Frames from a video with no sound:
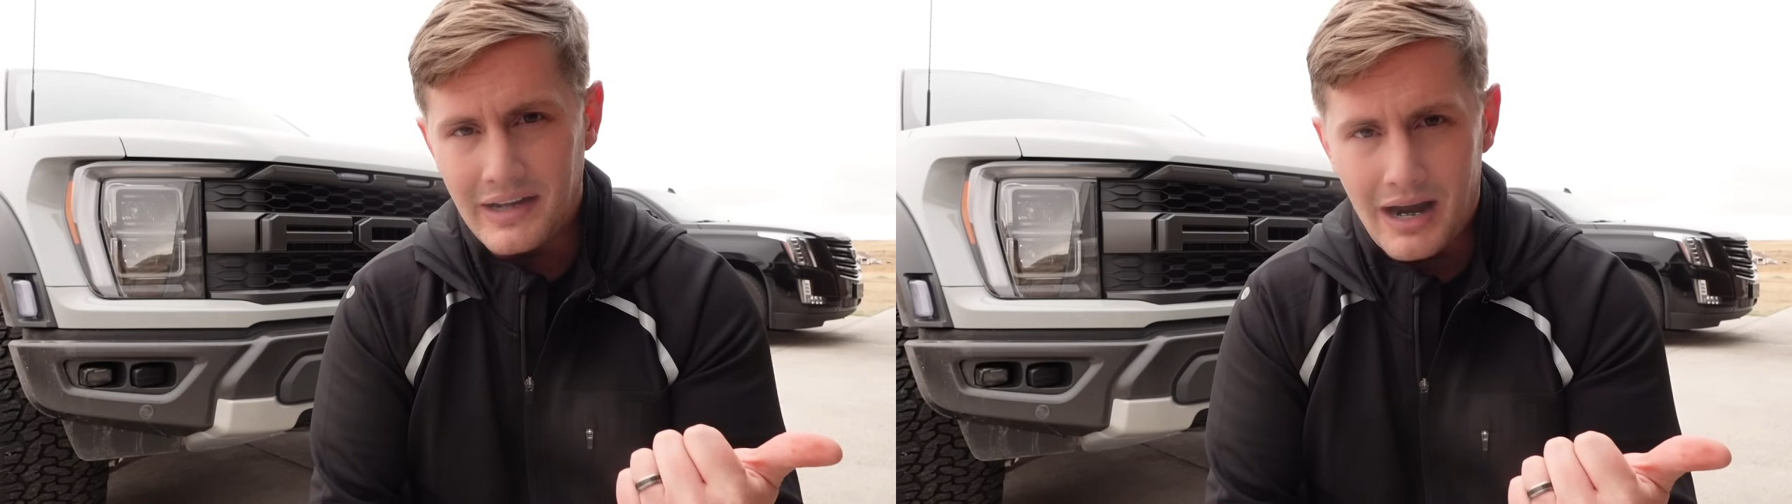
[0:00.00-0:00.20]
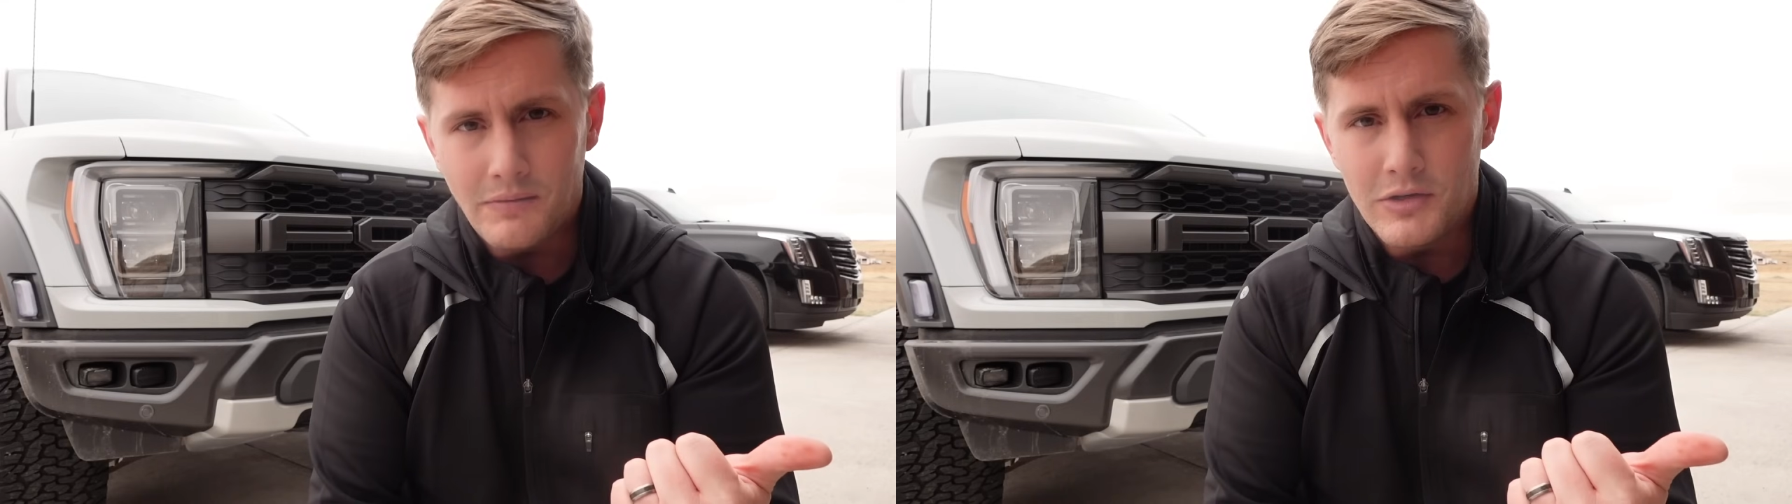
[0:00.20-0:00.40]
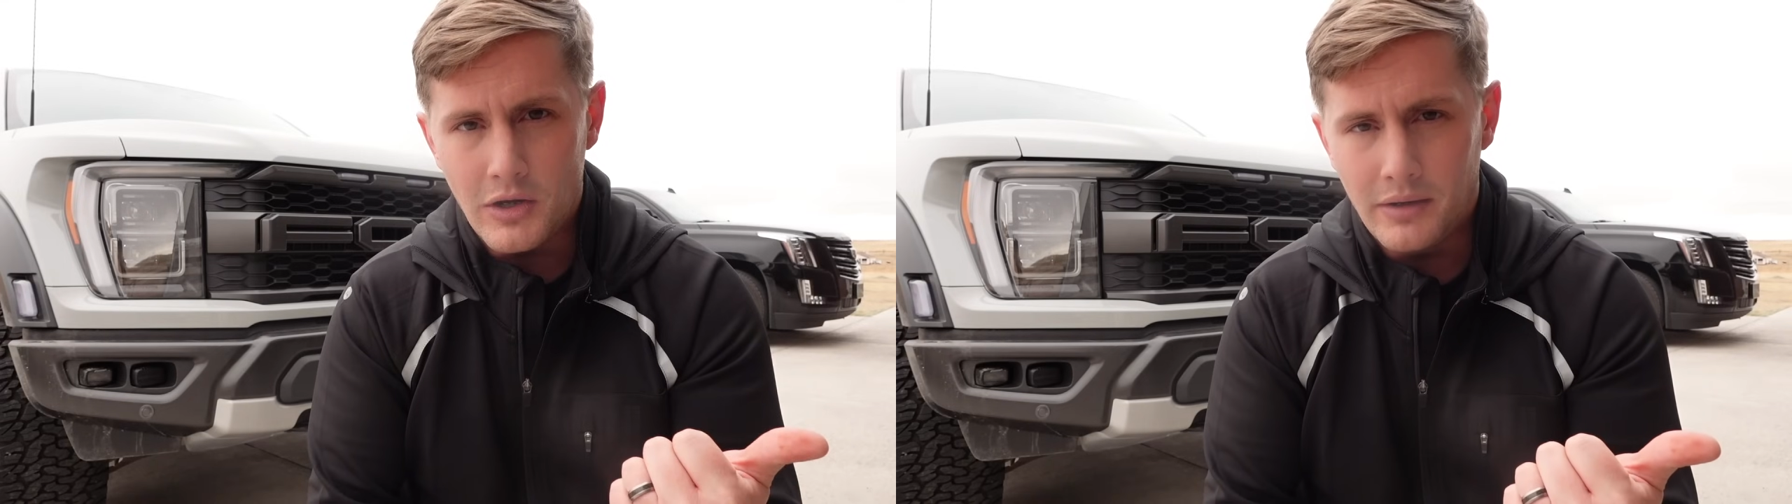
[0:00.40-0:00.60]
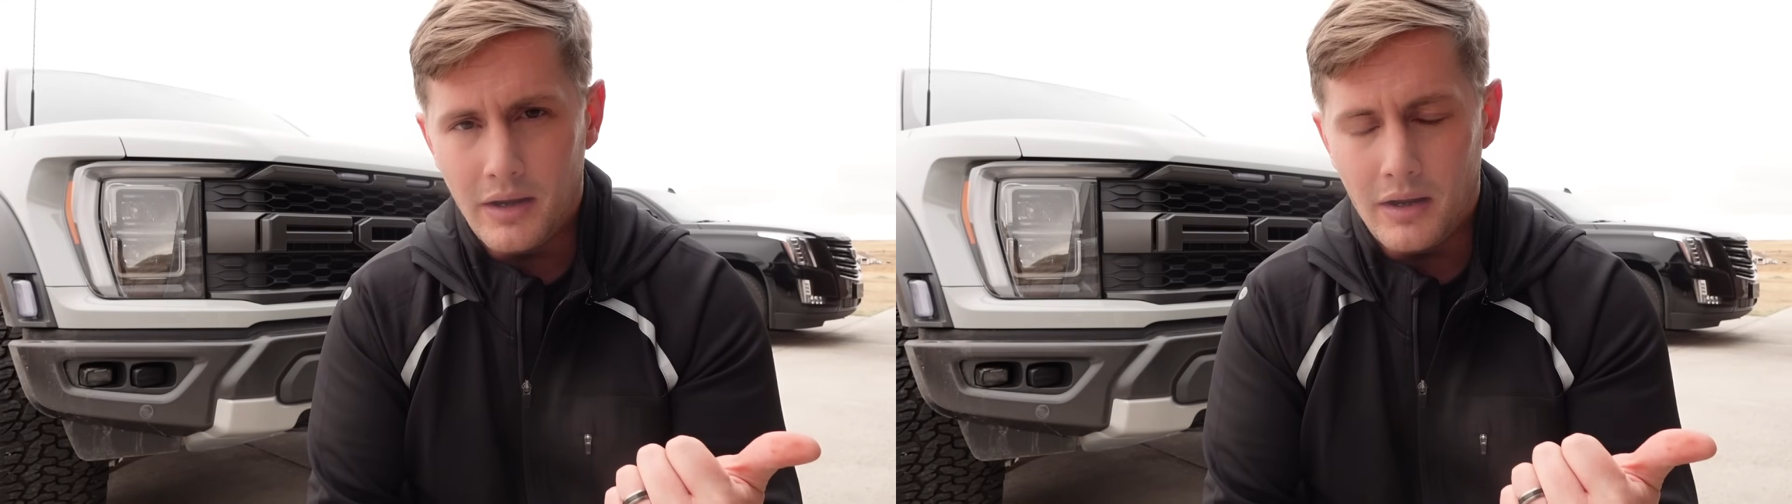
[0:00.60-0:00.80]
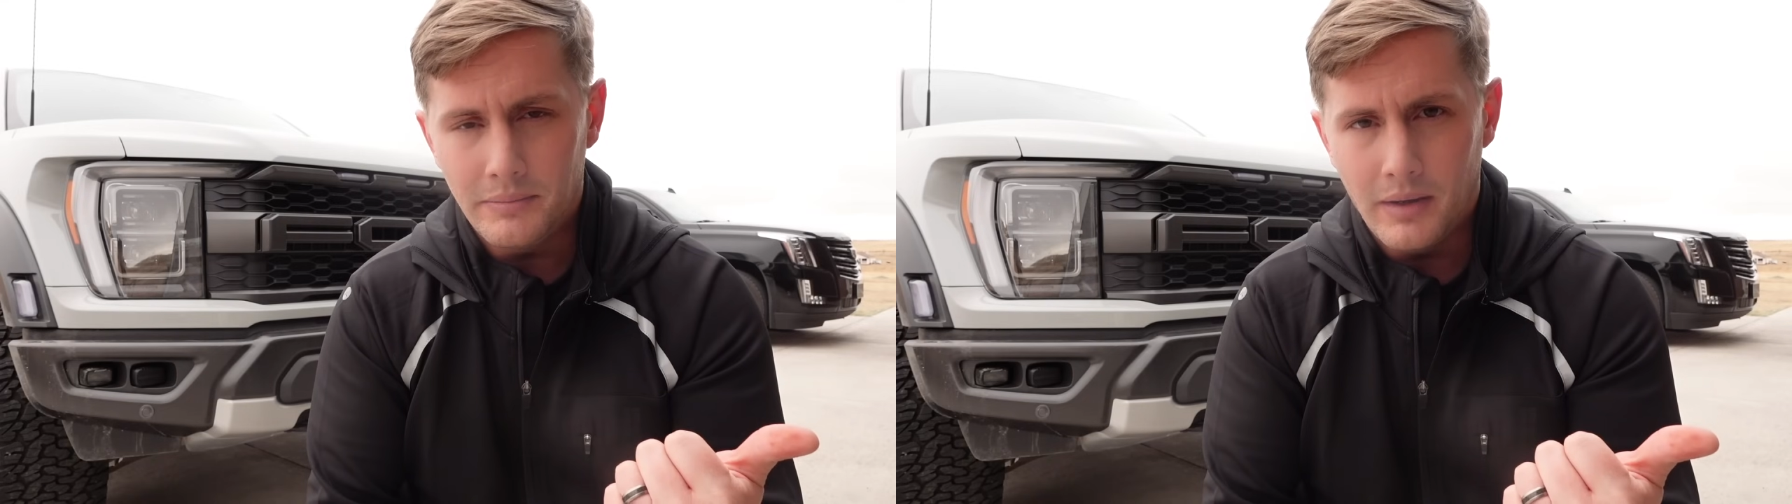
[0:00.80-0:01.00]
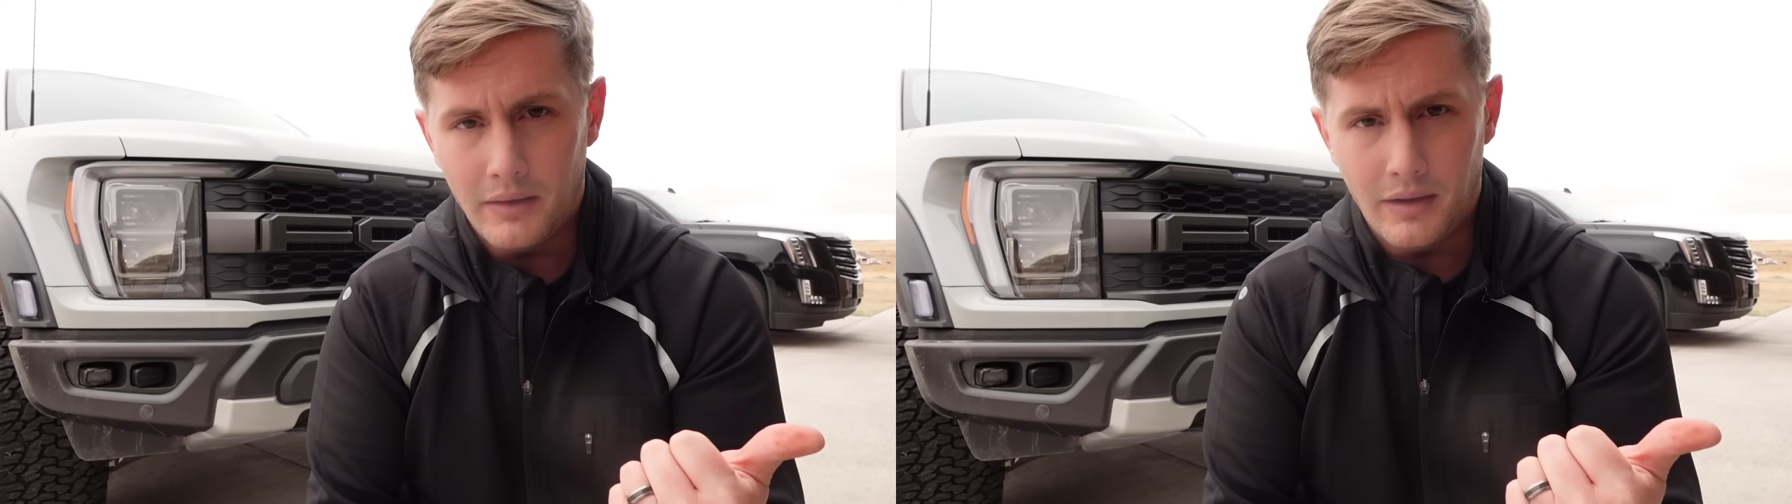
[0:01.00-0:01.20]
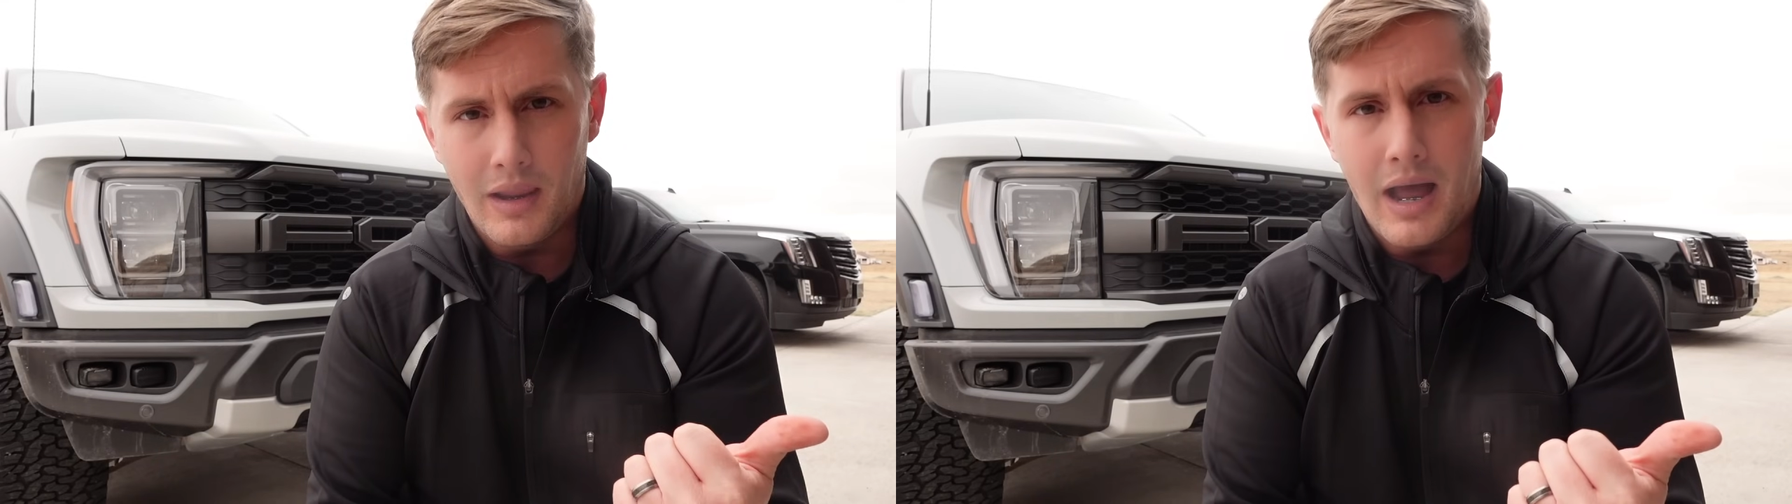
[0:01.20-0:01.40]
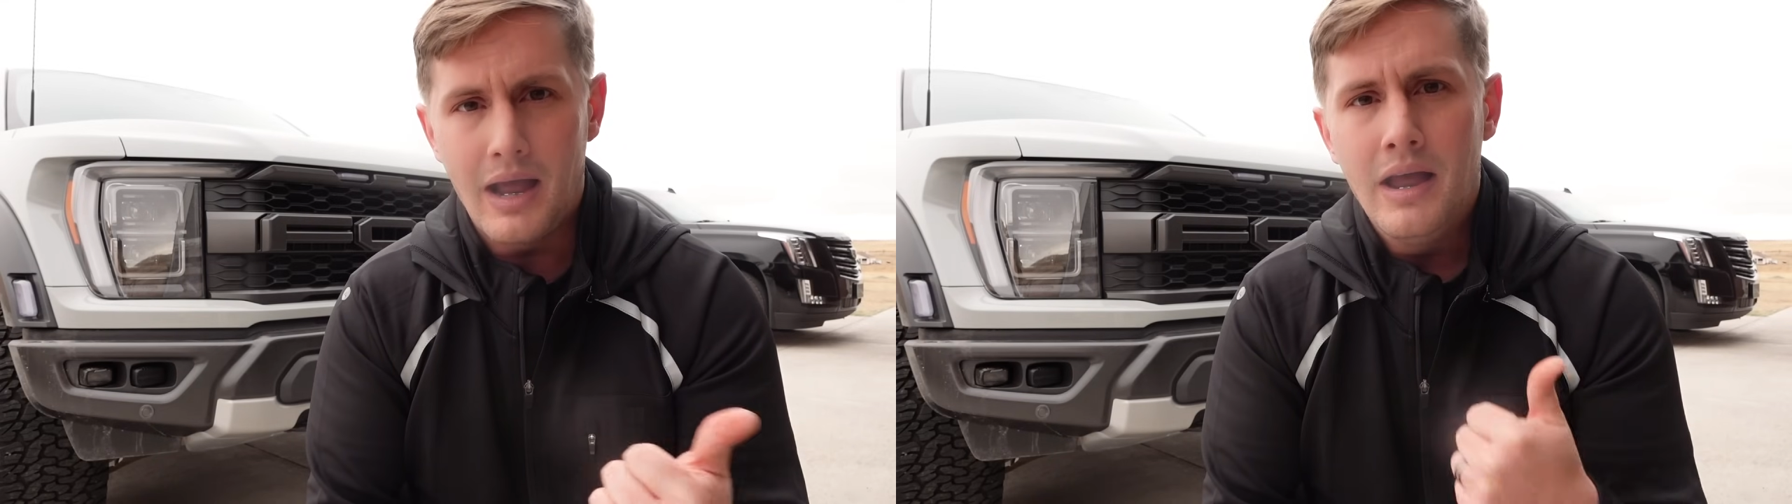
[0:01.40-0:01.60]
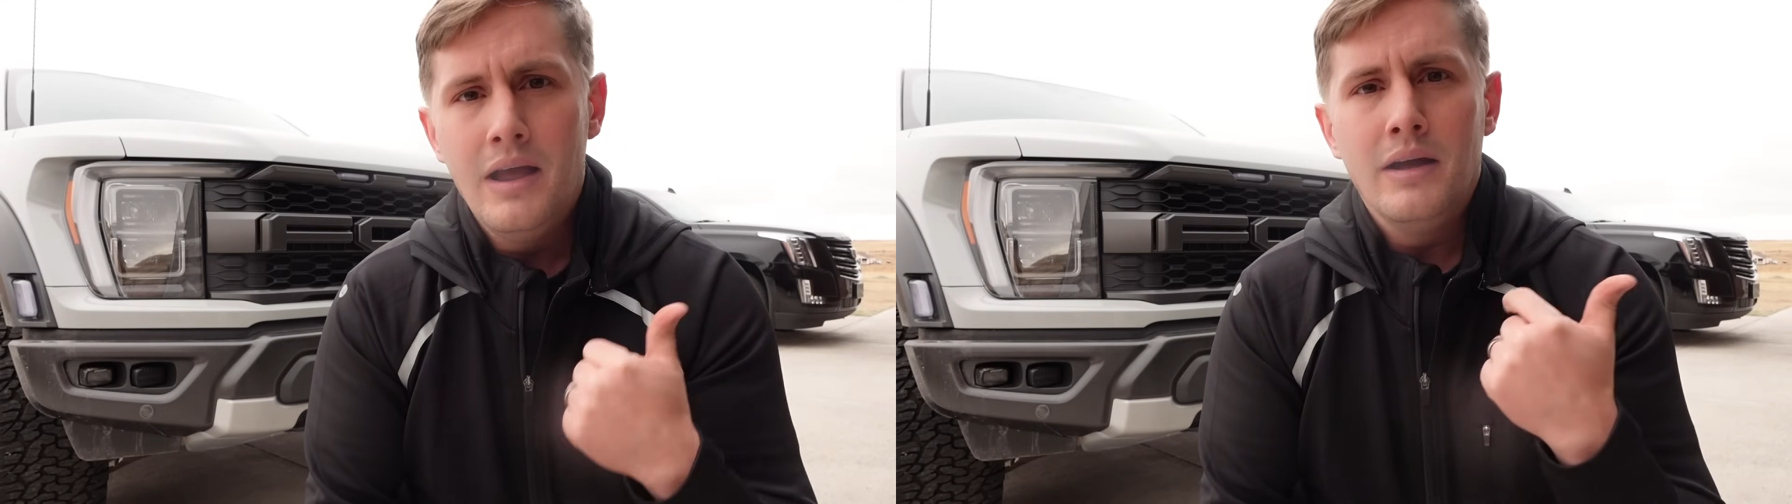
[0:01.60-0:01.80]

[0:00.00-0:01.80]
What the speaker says: average on the lot,